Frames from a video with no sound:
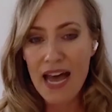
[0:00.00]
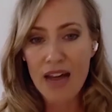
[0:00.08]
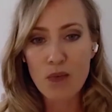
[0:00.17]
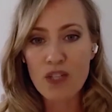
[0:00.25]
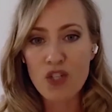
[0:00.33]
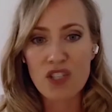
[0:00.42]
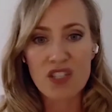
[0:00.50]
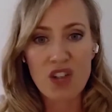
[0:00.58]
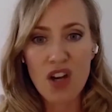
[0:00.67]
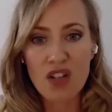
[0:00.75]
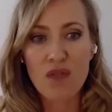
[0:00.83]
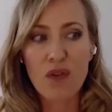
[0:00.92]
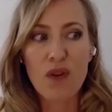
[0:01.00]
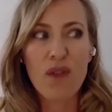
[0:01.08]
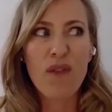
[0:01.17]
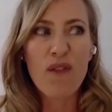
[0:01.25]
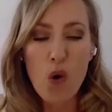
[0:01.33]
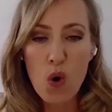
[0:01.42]
And we just talked
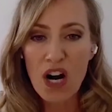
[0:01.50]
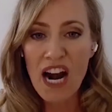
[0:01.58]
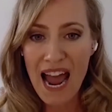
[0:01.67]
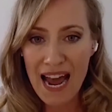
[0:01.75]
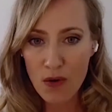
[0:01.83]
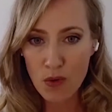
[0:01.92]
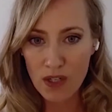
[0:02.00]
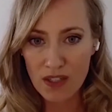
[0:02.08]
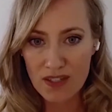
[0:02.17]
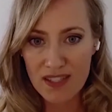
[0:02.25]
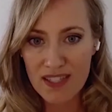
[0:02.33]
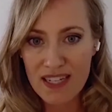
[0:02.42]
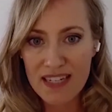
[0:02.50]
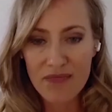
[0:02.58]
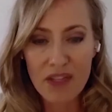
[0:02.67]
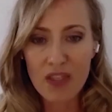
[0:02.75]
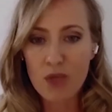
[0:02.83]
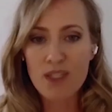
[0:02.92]
for four hours
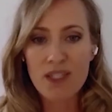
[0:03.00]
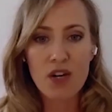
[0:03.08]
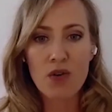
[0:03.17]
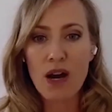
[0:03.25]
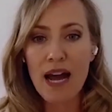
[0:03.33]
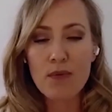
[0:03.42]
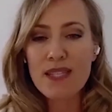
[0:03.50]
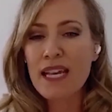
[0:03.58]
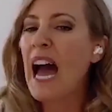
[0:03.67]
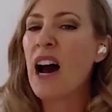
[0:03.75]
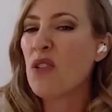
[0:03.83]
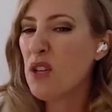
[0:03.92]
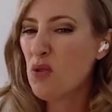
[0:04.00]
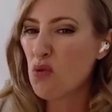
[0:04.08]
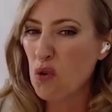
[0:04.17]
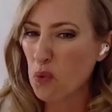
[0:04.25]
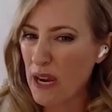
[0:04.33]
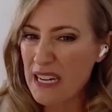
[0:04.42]
like there was no, I was like, how do you
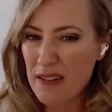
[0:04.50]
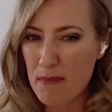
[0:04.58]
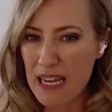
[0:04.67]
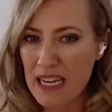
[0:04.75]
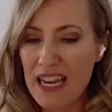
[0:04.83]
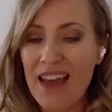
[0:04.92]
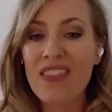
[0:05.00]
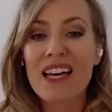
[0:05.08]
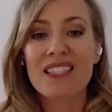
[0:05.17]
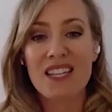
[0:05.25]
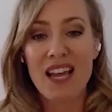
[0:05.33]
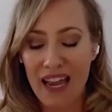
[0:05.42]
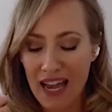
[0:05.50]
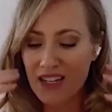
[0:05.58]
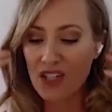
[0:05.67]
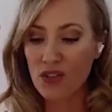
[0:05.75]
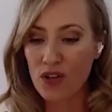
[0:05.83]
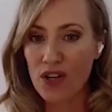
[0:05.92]
grade me? And that yeah. I
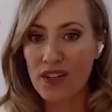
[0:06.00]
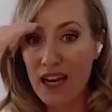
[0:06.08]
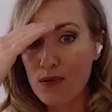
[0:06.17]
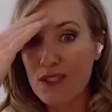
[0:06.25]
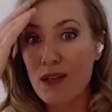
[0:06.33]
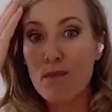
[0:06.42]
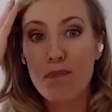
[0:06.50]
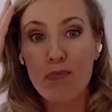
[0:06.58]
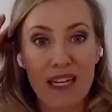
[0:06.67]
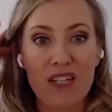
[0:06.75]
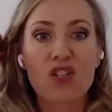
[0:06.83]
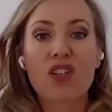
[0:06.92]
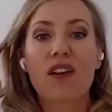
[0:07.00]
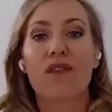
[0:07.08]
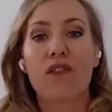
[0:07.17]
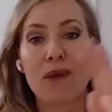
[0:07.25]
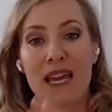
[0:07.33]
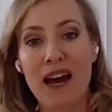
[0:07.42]
had to learn. That was a big
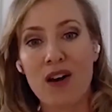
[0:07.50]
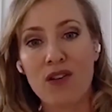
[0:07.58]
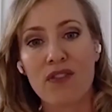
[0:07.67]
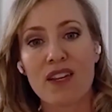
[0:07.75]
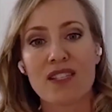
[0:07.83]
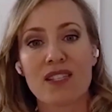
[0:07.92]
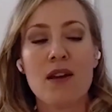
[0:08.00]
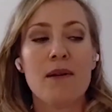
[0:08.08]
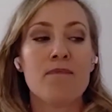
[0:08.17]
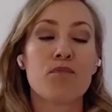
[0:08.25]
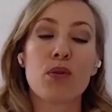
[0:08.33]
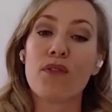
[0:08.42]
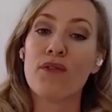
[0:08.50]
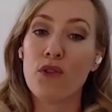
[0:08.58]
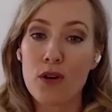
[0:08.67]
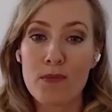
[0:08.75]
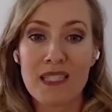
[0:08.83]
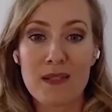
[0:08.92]
shift for me out of this
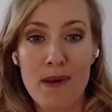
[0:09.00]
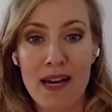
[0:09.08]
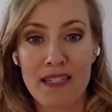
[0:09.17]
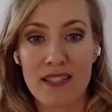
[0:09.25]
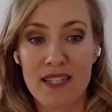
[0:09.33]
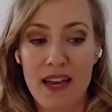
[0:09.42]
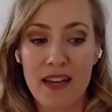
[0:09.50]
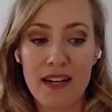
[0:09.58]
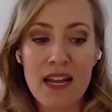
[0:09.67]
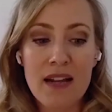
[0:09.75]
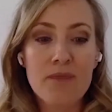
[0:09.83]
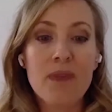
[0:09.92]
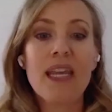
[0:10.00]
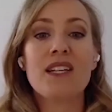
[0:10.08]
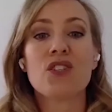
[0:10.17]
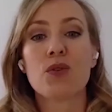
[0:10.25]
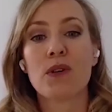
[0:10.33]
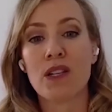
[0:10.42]
performance mindset
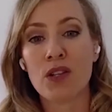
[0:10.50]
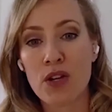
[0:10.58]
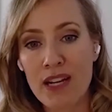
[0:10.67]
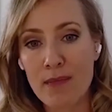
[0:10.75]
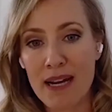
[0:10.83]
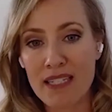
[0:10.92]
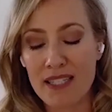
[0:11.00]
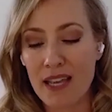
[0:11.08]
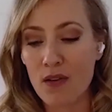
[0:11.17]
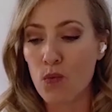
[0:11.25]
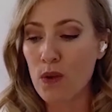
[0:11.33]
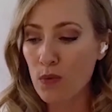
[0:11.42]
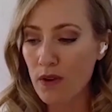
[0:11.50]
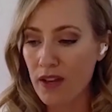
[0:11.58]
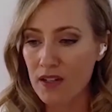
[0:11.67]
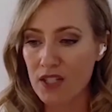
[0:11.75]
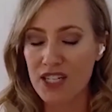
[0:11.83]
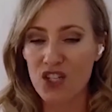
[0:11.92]
into a learning mindset. We were
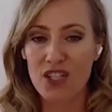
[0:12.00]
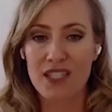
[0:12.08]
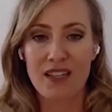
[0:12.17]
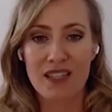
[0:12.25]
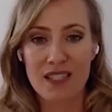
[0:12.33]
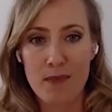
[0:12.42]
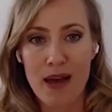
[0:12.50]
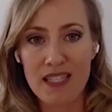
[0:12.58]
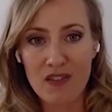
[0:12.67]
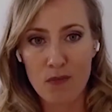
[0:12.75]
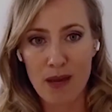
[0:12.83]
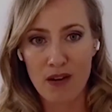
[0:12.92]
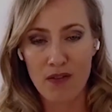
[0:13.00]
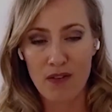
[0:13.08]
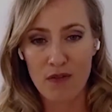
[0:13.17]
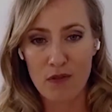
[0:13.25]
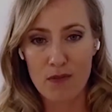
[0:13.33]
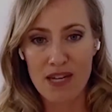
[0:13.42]
there digesting this massive amount of
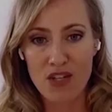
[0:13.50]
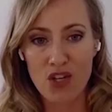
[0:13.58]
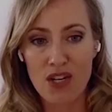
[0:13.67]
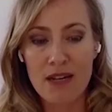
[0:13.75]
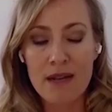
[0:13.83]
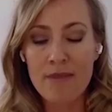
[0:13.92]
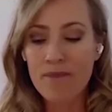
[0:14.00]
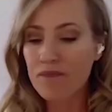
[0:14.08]
information.